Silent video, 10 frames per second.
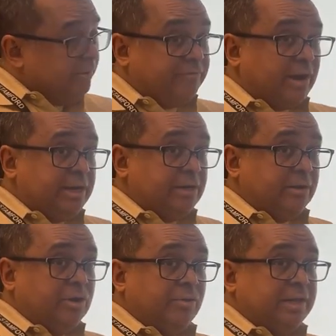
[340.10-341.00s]
find a
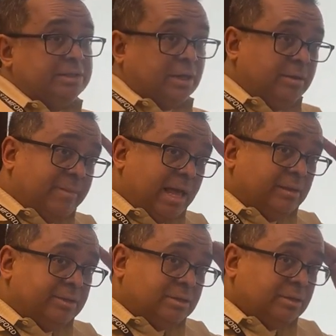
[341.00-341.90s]
node that's
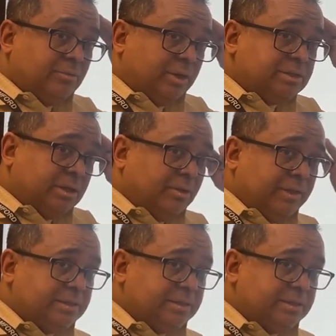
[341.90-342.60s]
unbalanced. What's the node that's